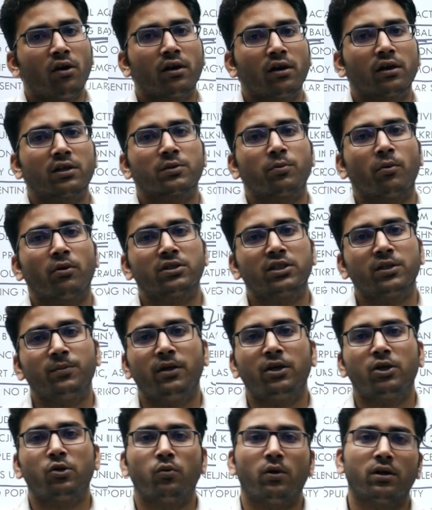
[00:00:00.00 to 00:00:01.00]

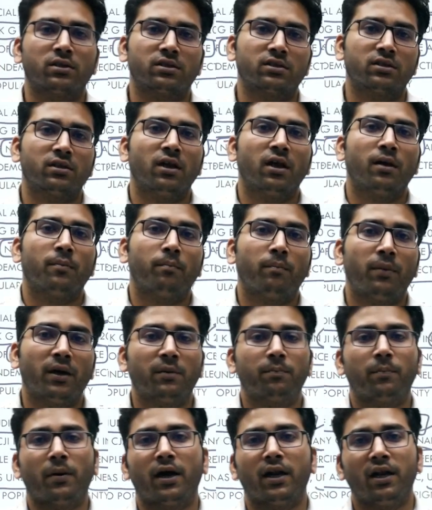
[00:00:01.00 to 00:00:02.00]
responsible to us,
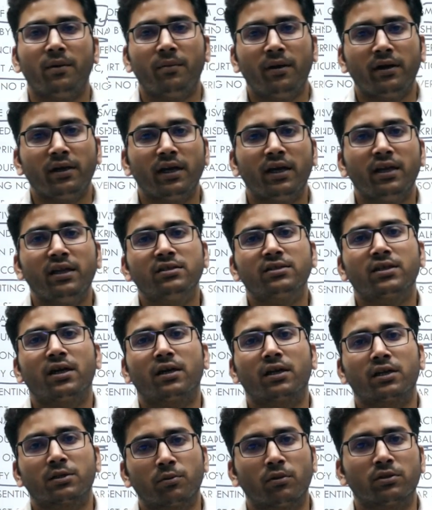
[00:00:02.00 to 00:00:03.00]
but parliamentarians are
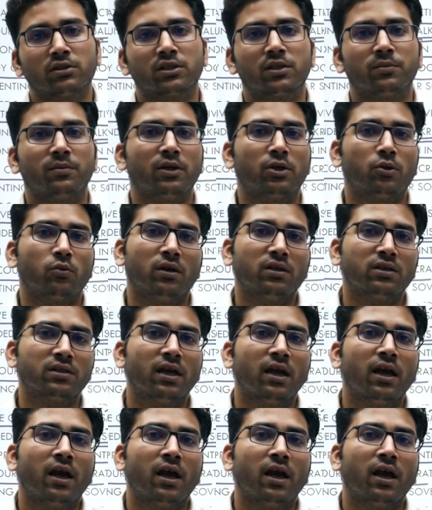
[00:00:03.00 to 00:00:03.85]
responsible to us,